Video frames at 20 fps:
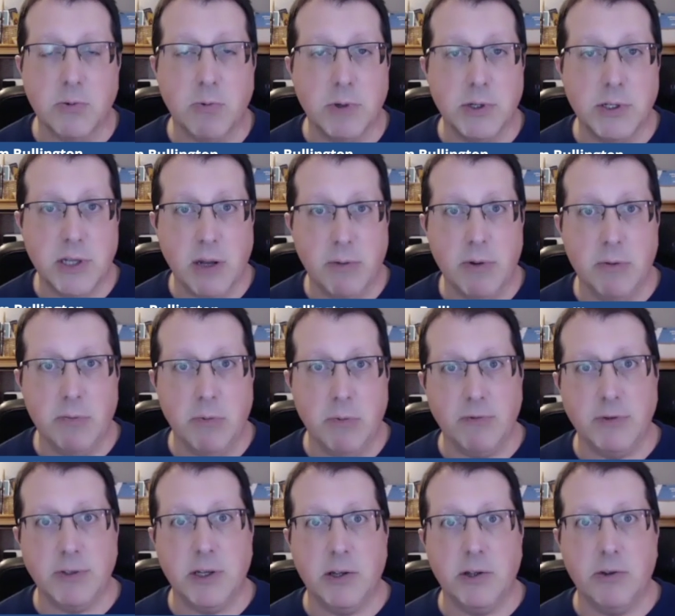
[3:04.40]
when someone
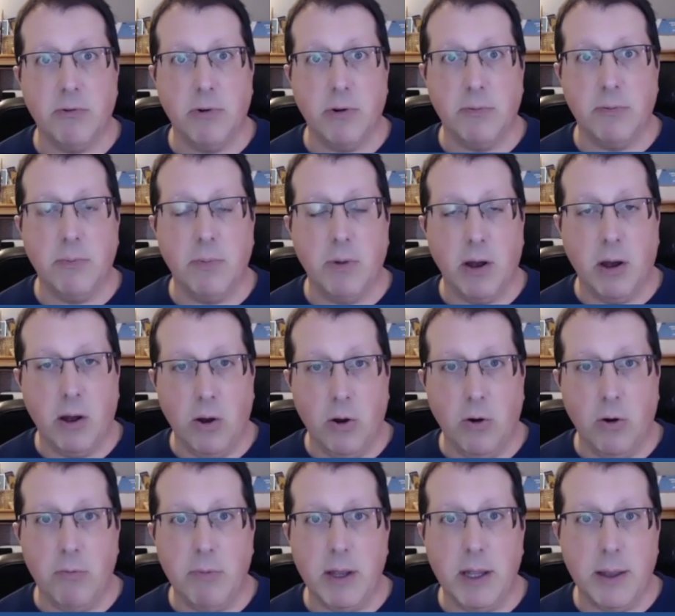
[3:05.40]
moves into a
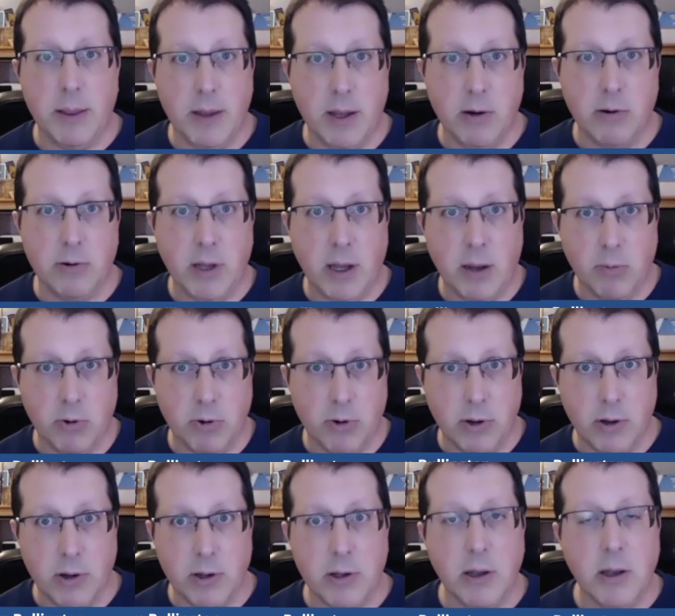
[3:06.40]
home in their
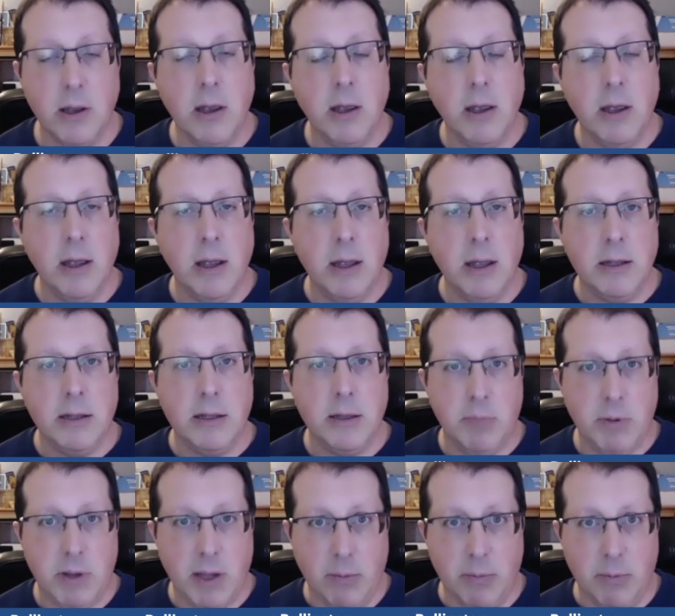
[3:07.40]
neighborhood to
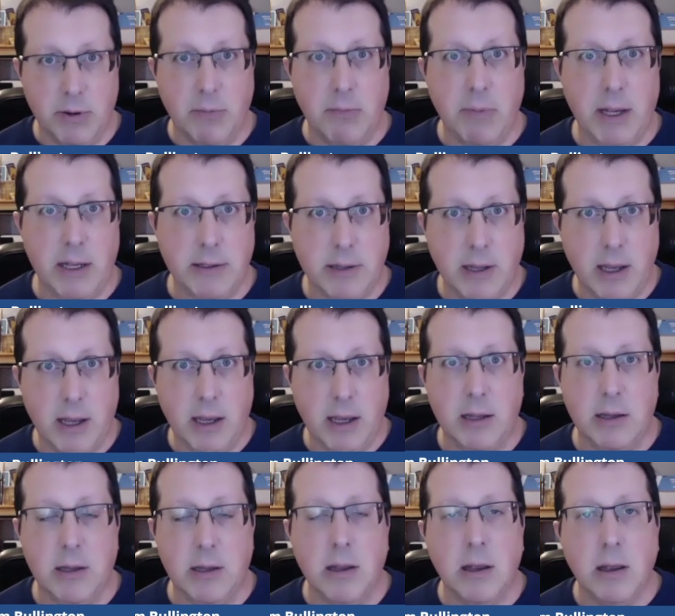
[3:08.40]
be able to
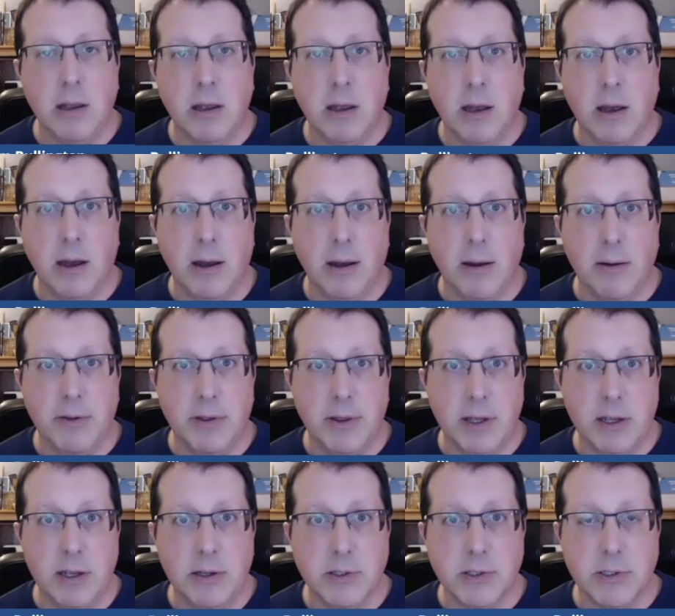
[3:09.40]
maintain
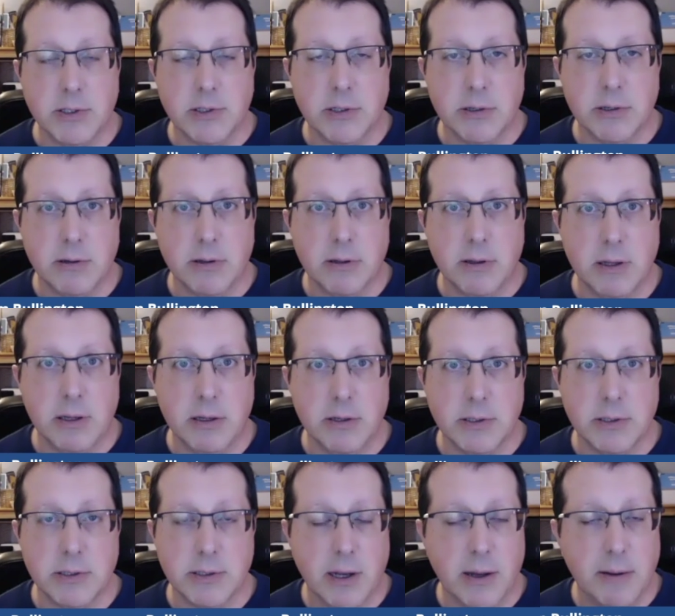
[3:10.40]
these
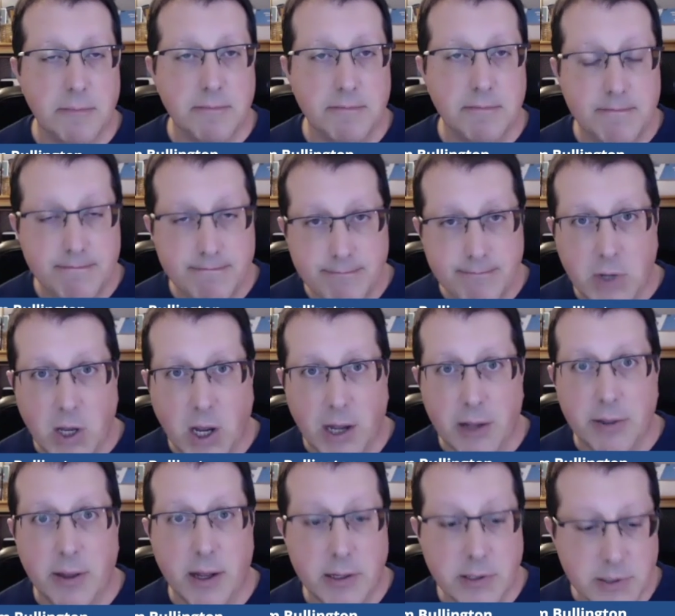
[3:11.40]

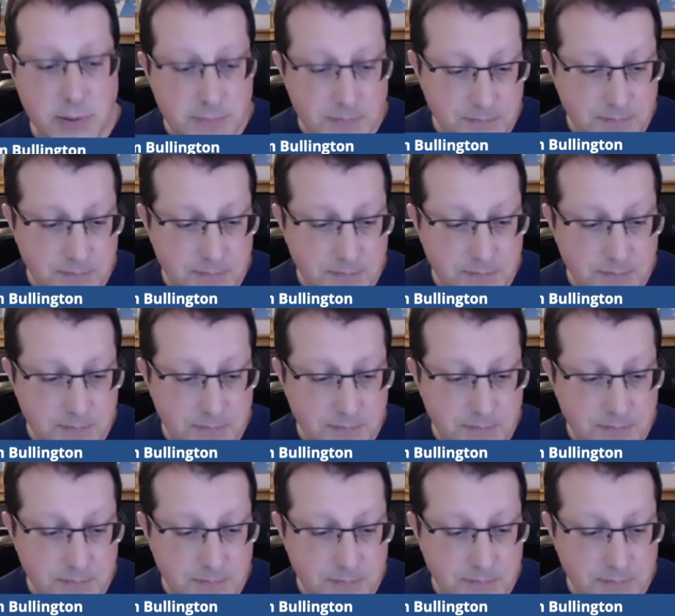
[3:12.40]
guidelines.